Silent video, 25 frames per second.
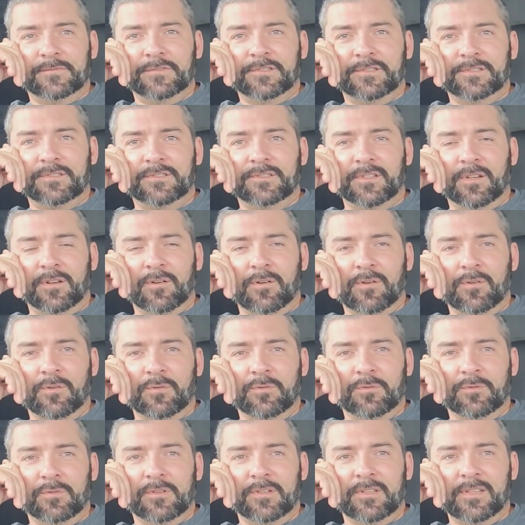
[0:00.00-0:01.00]

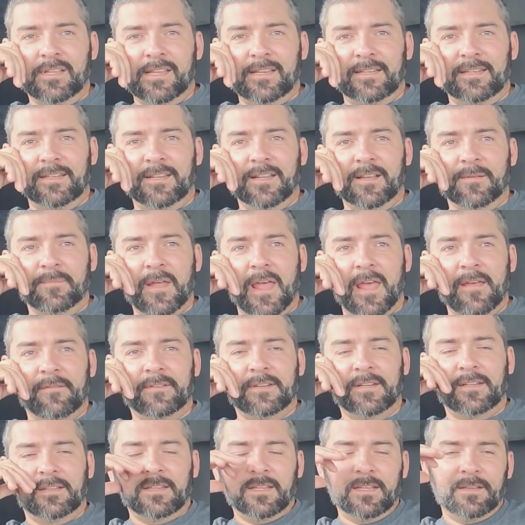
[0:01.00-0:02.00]
So ended up
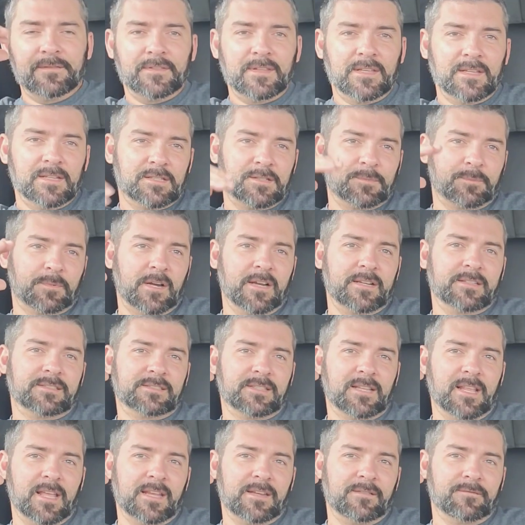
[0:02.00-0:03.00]
having to leave the
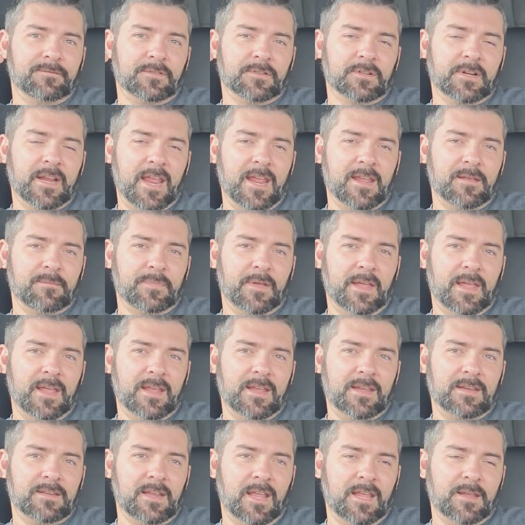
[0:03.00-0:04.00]
express lane for
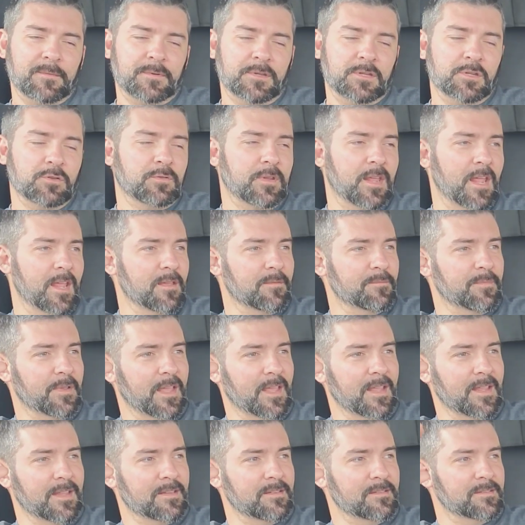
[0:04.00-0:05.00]
APU
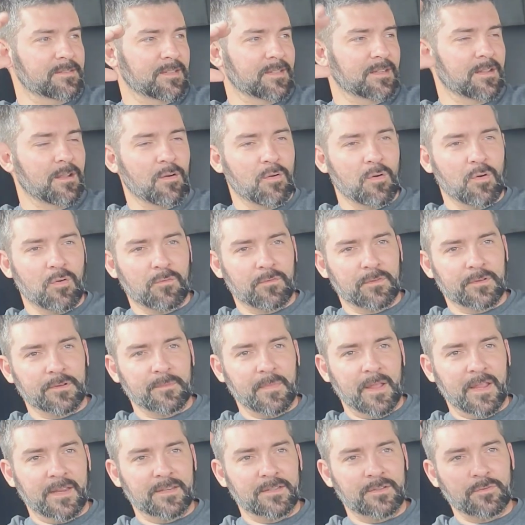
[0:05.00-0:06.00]
campaigns and go over to
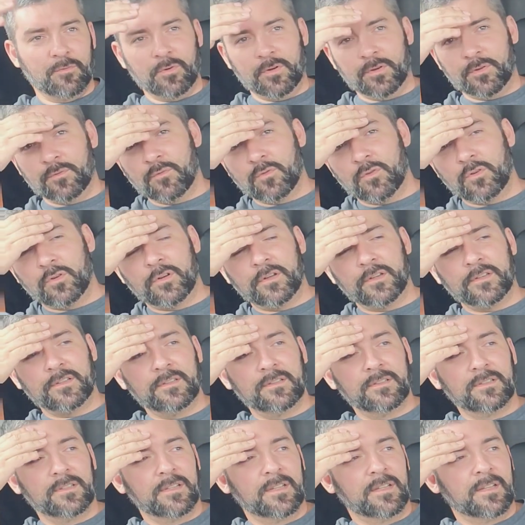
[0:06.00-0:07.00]
Bay
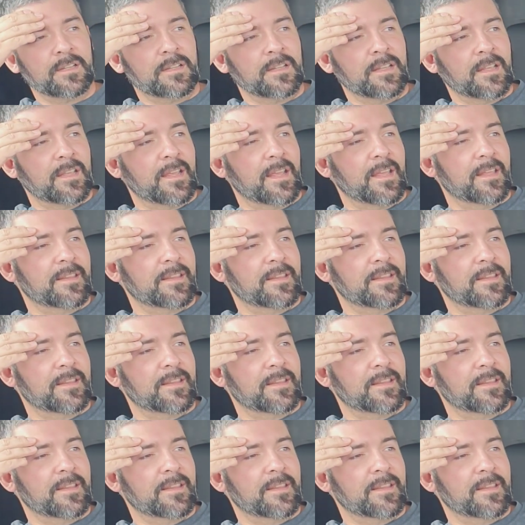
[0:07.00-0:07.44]
21,